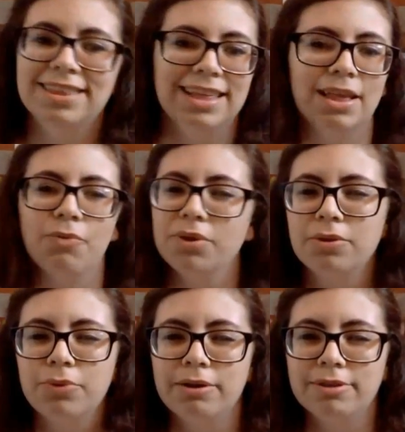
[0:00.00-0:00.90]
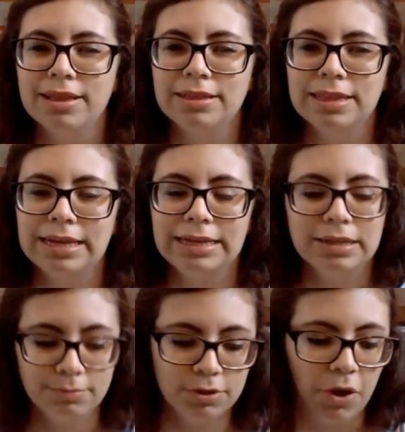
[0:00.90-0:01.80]
said that really weird, didn't I?
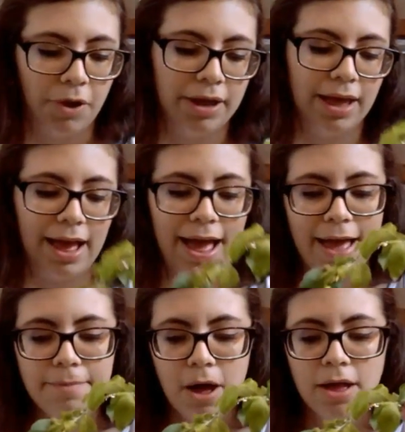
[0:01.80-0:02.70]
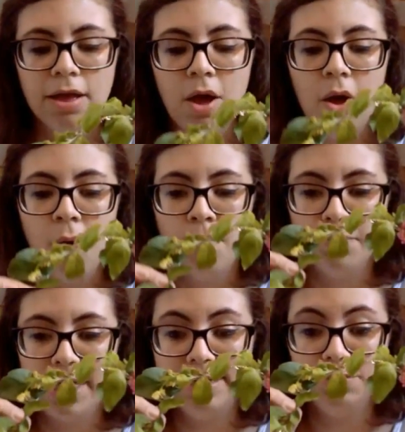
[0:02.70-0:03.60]
I'm sorry. I bought
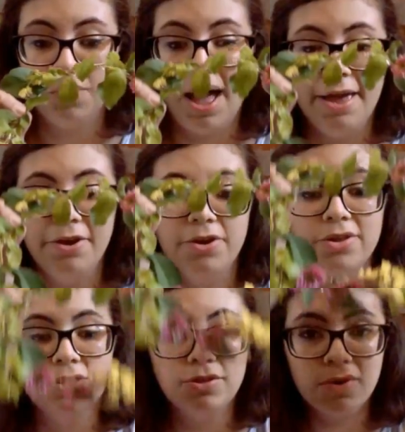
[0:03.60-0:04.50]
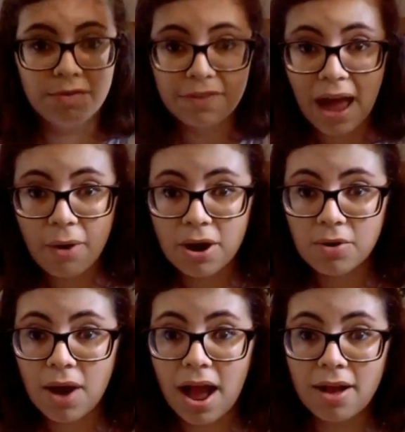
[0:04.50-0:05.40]
plaited wire to do a flower
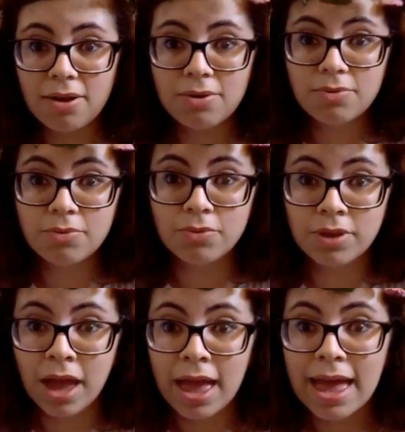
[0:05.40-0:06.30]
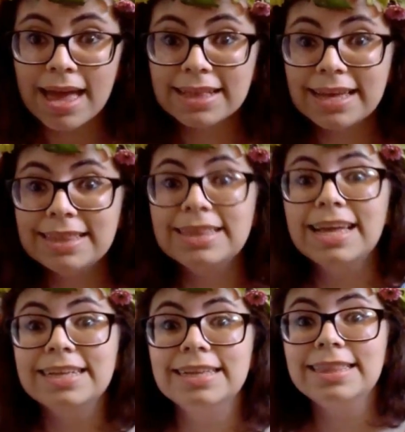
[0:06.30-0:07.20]
crown, and I
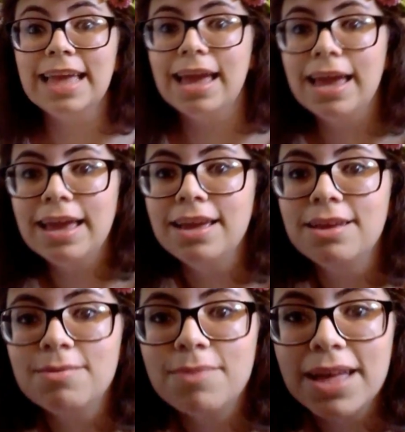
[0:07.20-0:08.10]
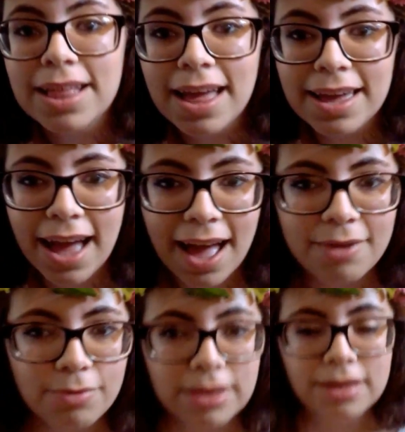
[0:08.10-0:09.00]
did it, team. And
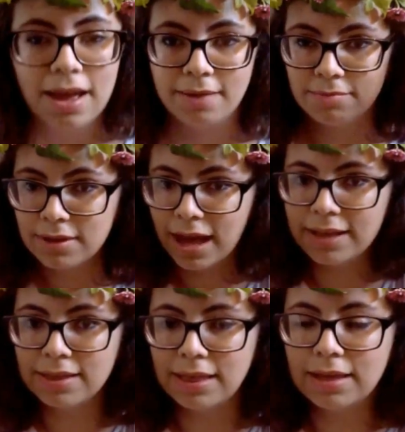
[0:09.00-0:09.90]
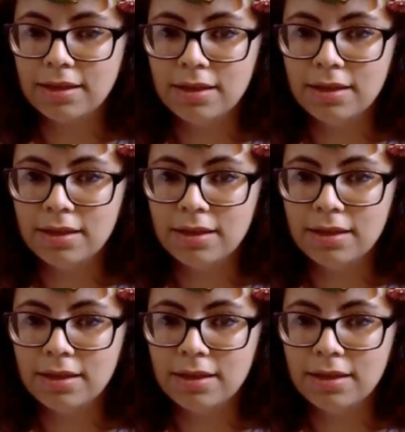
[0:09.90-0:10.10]
I'm kind of like